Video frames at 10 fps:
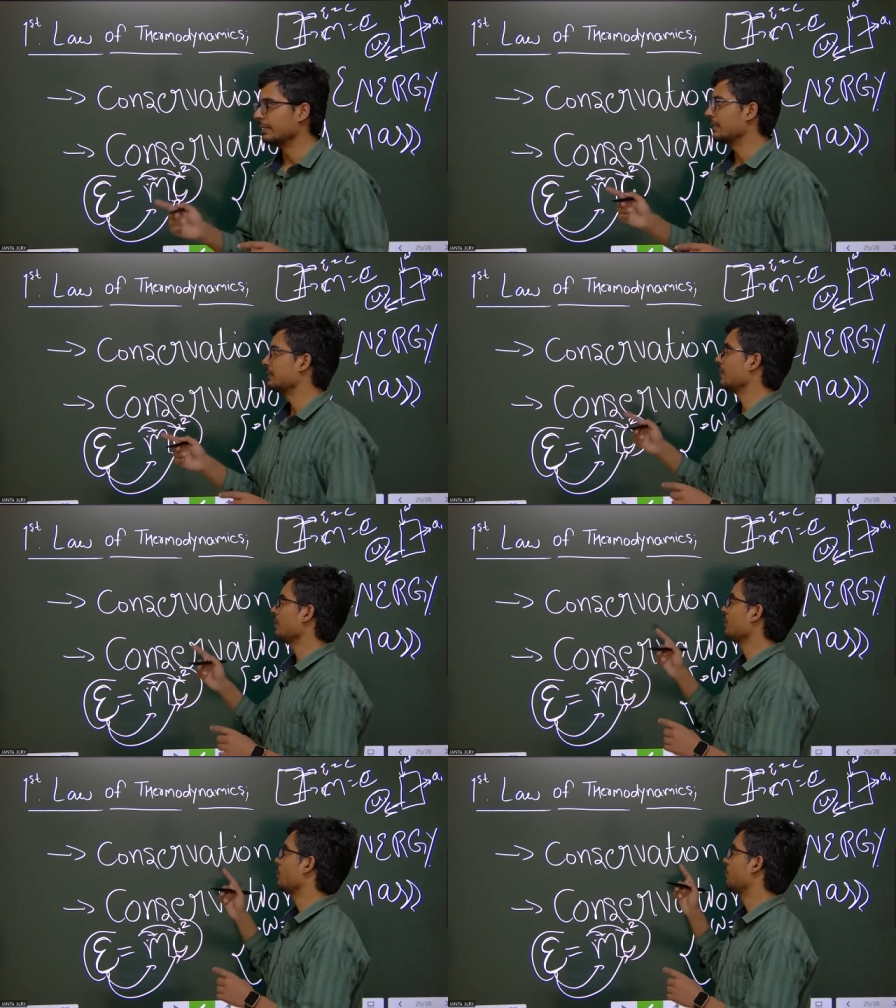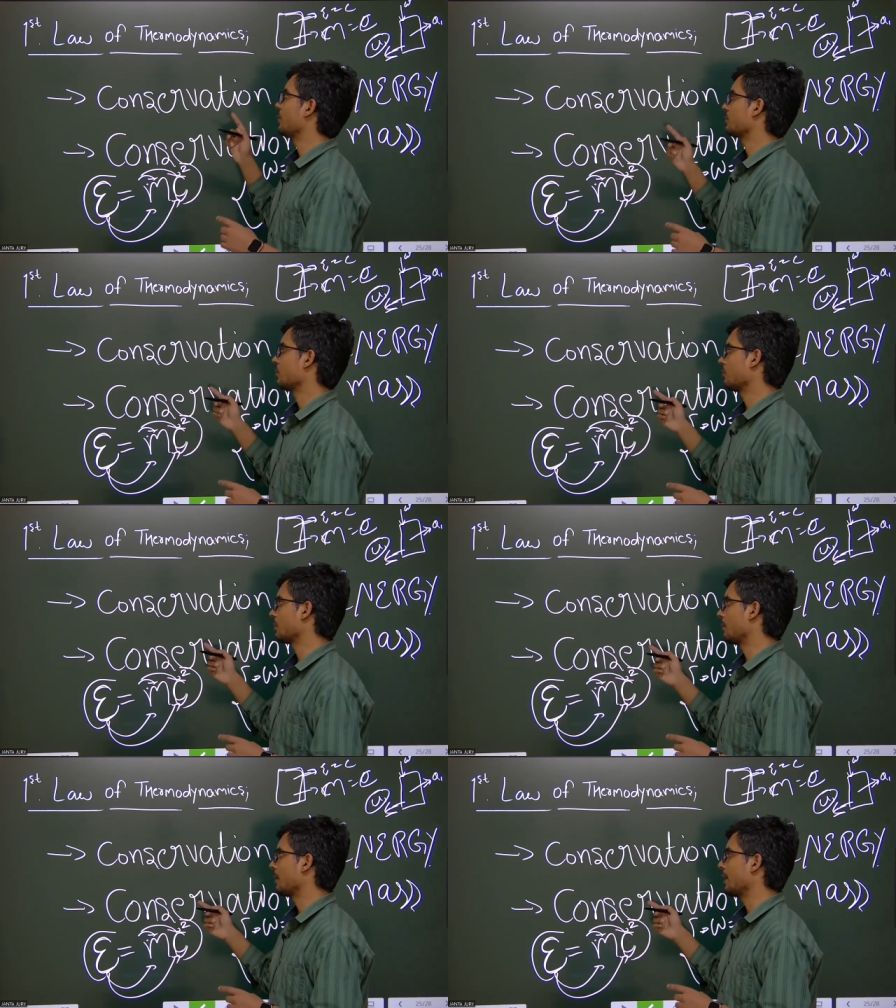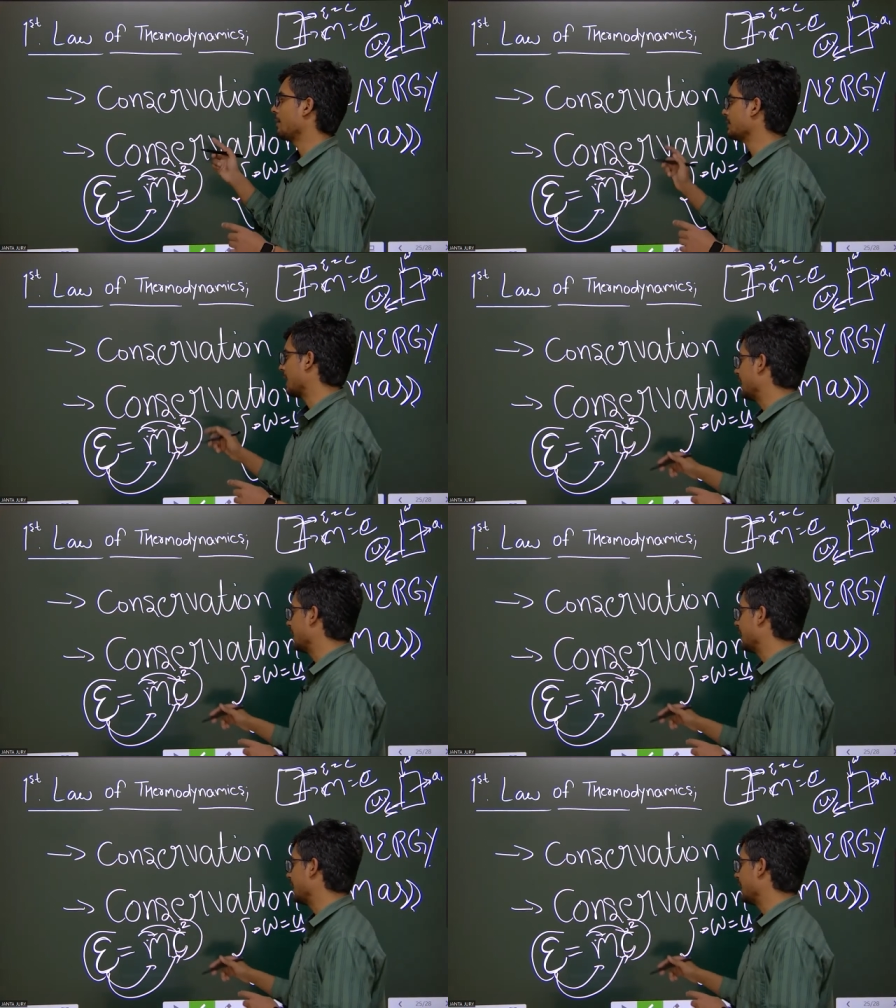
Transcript: This is the first law of thermodynamics